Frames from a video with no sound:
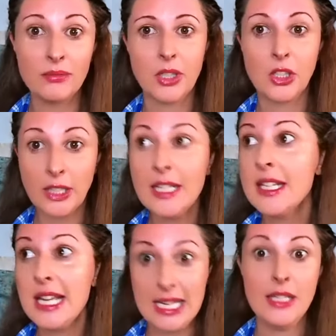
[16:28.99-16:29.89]

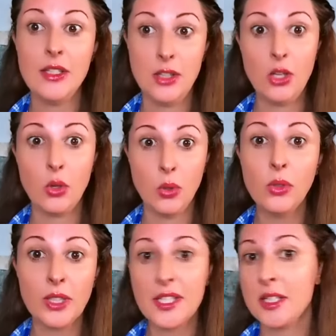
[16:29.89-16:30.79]
Glinda is the
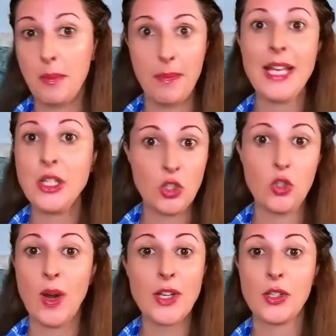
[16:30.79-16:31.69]
coolest, best
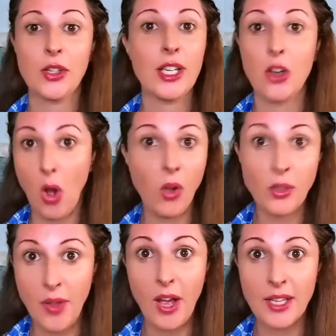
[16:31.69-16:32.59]
dresser in all
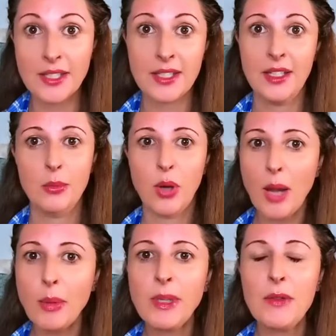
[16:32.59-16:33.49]
of Oz.
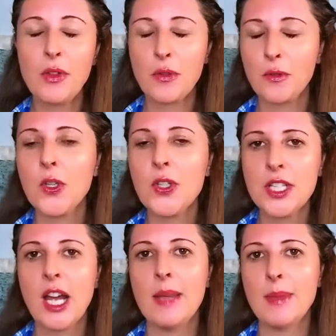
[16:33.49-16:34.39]
Probably for the first
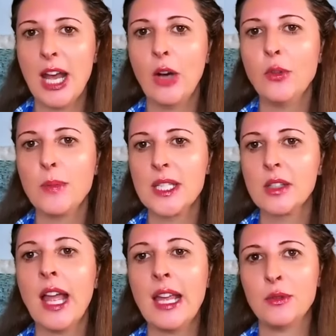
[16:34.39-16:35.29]
time in Elphaba's
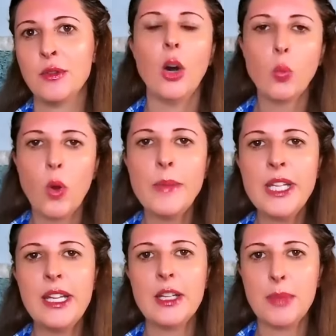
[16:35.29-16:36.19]
life, a woman
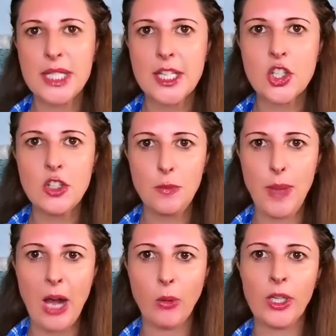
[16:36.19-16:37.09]
in a position of
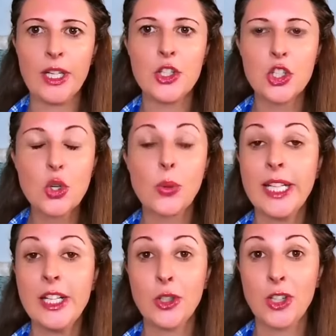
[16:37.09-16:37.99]
power is
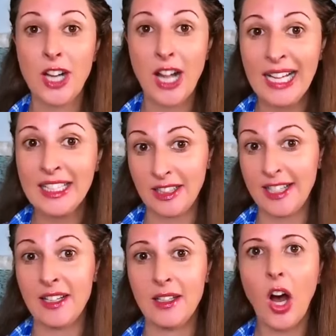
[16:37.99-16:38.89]
treating her
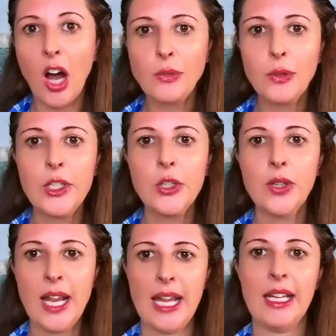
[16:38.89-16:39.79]
kindly, offering her a
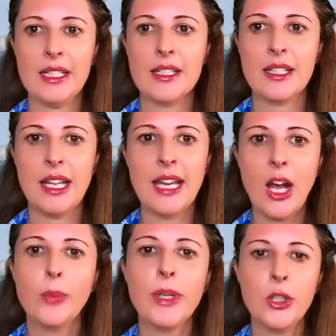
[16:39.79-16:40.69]
hand and
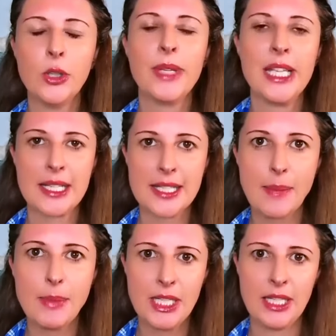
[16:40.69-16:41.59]
helping her be
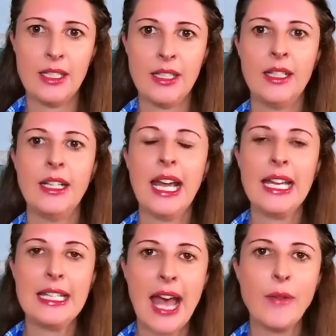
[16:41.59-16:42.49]
accepted in
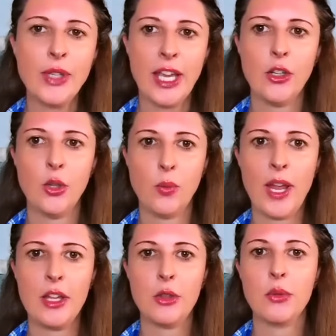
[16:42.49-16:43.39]
and navigate her
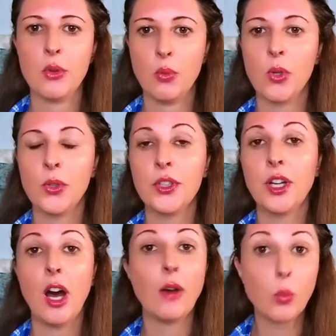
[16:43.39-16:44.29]
way through the world
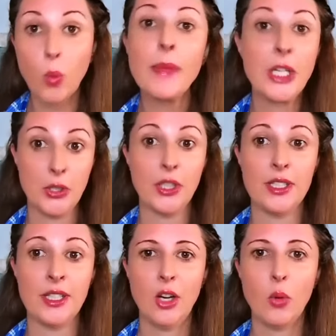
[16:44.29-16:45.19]
of womanhood,
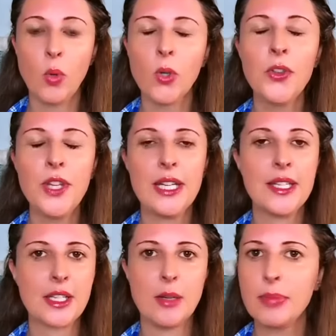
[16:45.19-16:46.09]
a world that
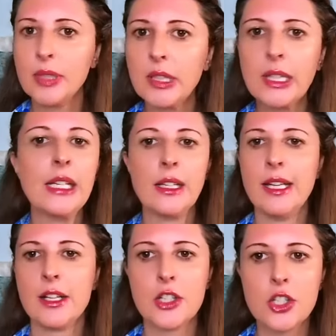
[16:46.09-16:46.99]
has completely
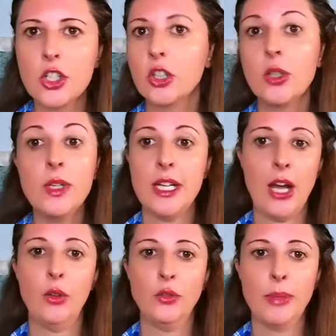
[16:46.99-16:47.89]
excluded
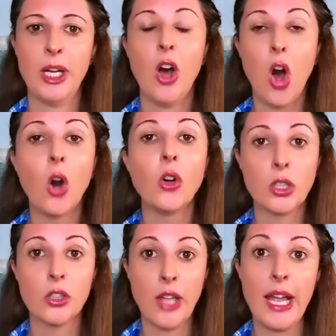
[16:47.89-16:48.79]
Elphaba all
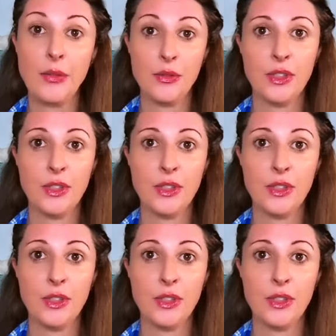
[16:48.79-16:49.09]
her life.